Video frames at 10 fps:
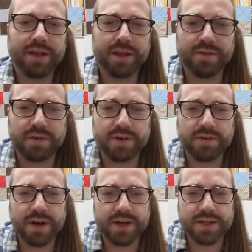If your
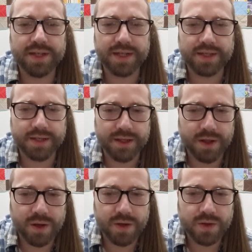friend is telling
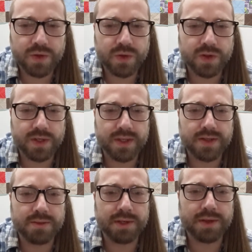long stories
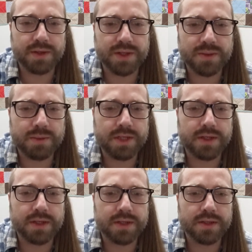about
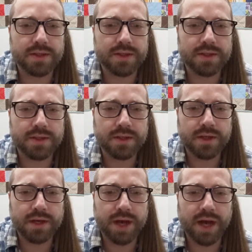experiences,
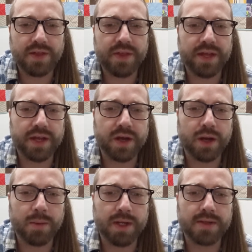I think
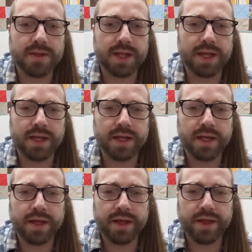comments like,
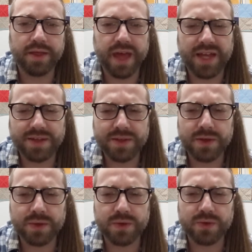that's
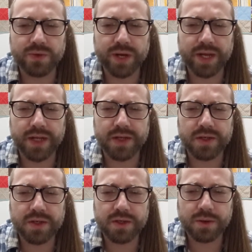so
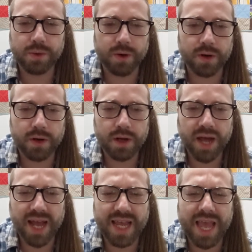strange, or
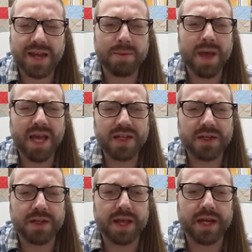I can't
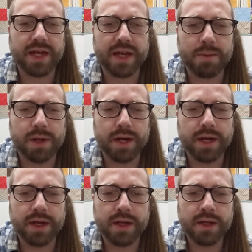imagine that
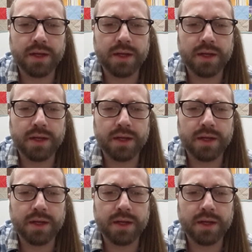happening,